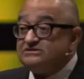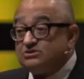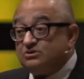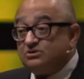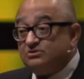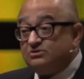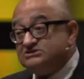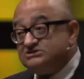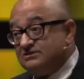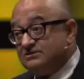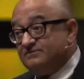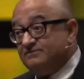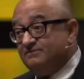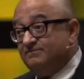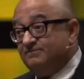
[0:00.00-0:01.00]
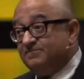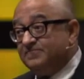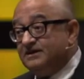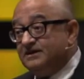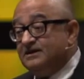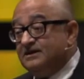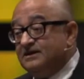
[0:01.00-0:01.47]
or religion.
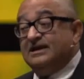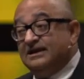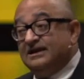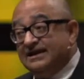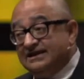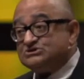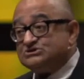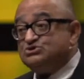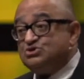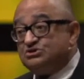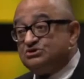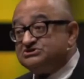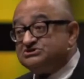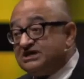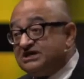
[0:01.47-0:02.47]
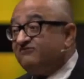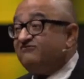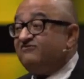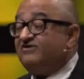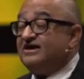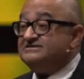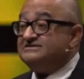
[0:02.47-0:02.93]
Let us not
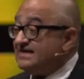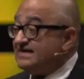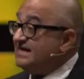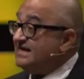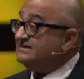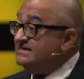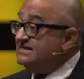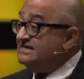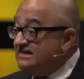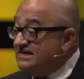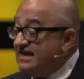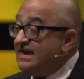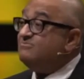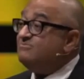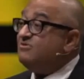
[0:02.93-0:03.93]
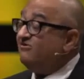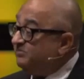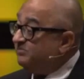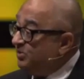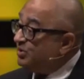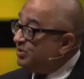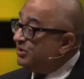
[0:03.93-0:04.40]
sacrifice that in the name of
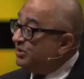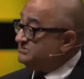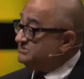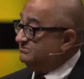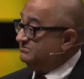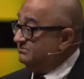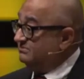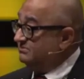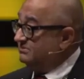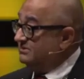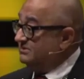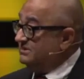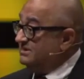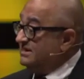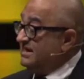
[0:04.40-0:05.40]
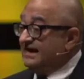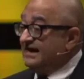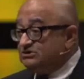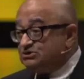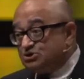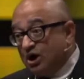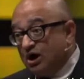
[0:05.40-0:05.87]
pluralism
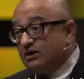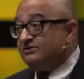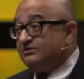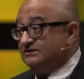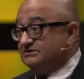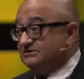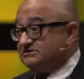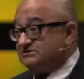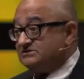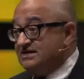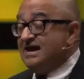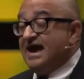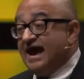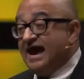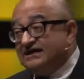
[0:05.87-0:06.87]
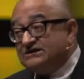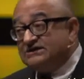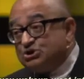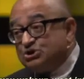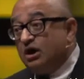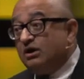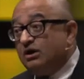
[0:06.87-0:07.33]
and tolerance, and
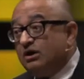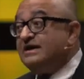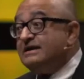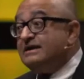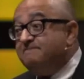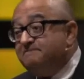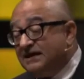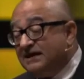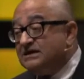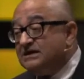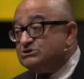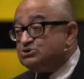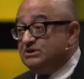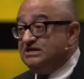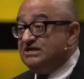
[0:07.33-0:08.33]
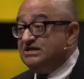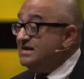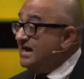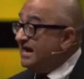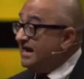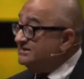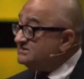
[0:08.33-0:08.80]
tolerate bigotry
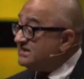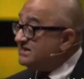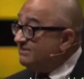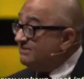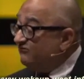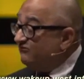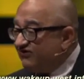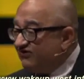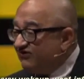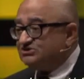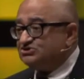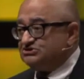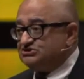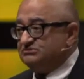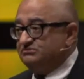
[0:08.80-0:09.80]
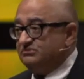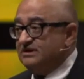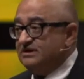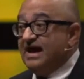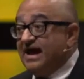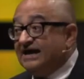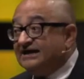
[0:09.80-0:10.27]
and Islamofascism
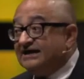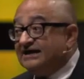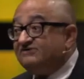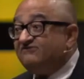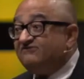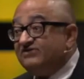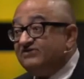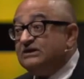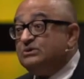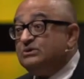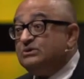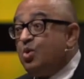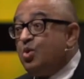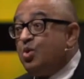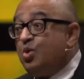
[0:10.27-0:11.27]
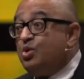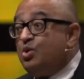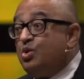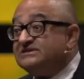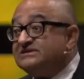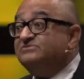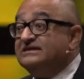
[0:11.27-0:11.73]
as if it was
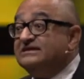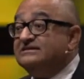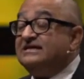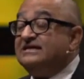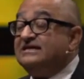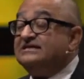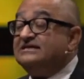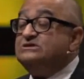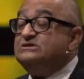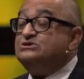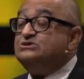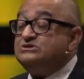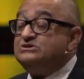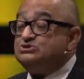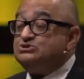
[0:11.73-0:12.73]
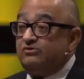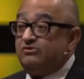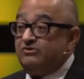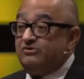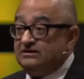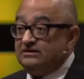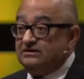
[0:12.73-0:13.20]
something that need to be
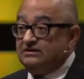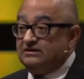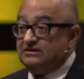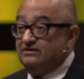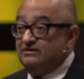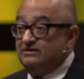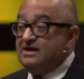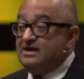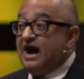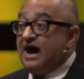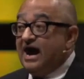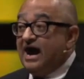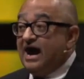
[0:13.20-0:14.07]
tolerated. I